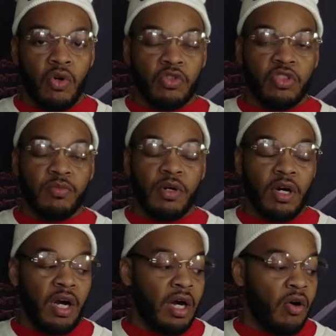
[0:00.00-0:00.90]
on some
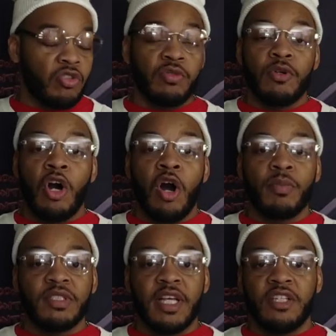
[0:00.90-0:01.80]
on some
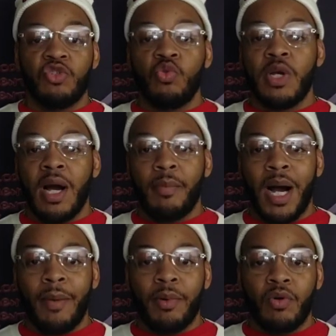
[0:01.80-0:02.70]
garments that you got
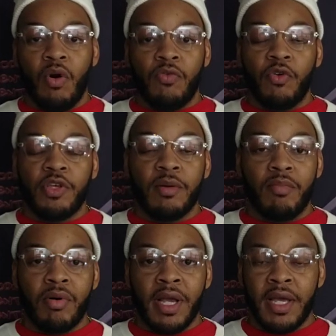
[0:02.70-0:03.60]
popping off or your
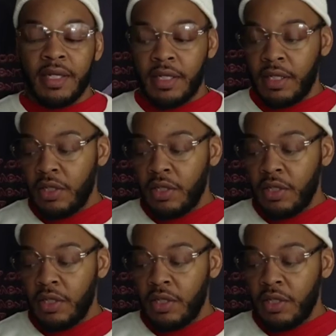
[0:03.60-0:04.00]
brand,